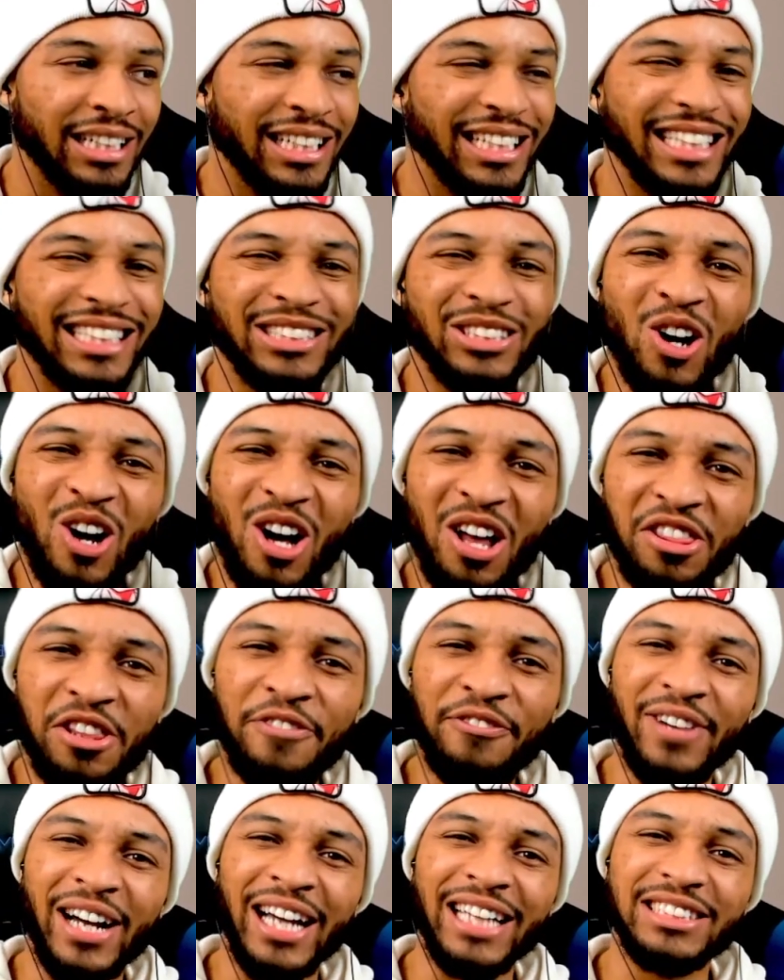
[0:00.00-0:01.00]
Is all the
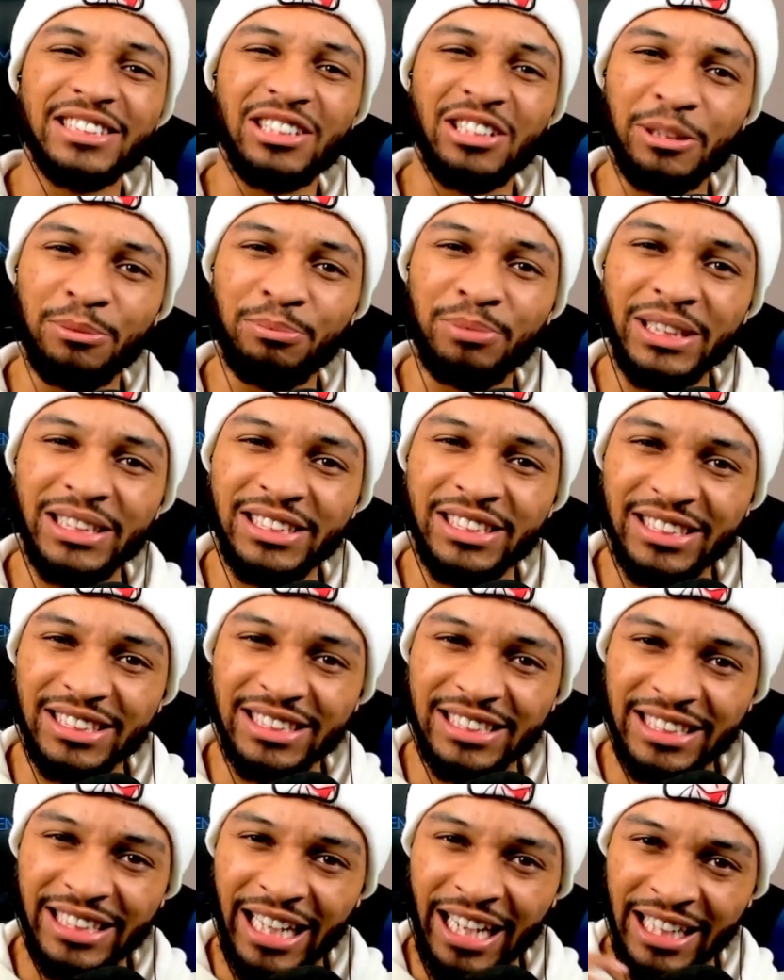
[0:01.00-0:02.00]
fights gonna be just
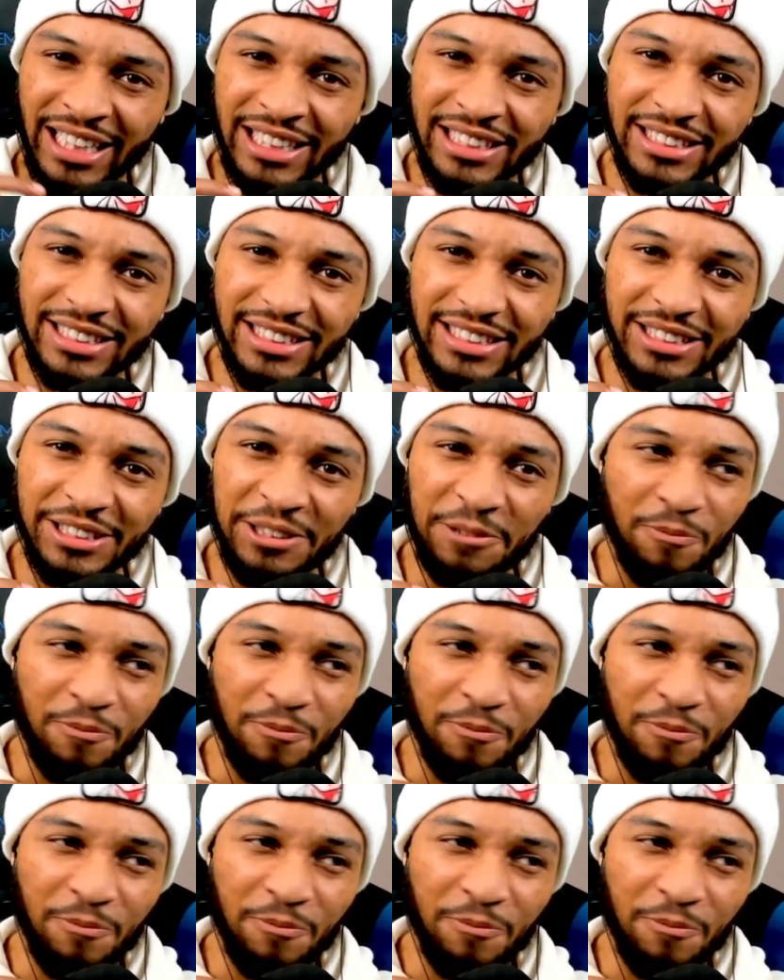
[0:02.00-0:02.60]
stands?